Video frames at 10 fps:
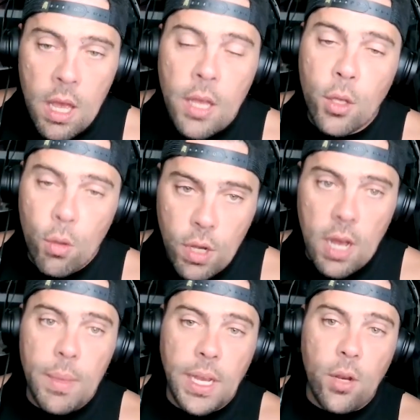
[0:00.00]
You
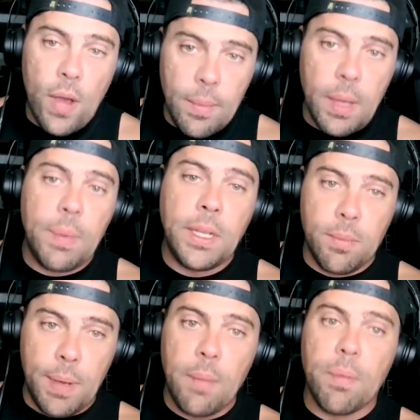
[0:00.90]
come and you hand me a piece
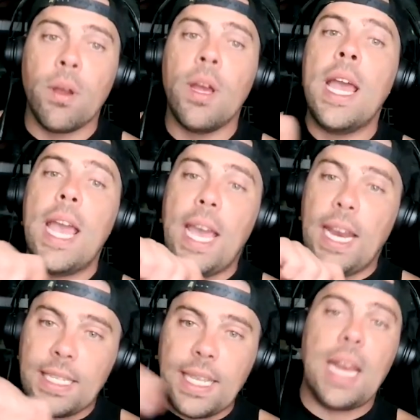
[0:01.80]
of paper and
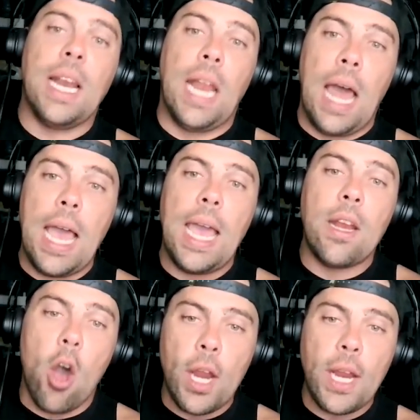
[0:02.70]
it's got a line
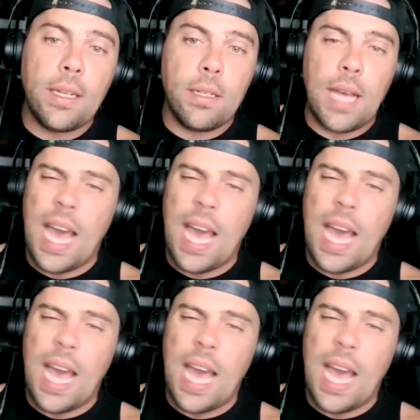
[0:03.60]
on it.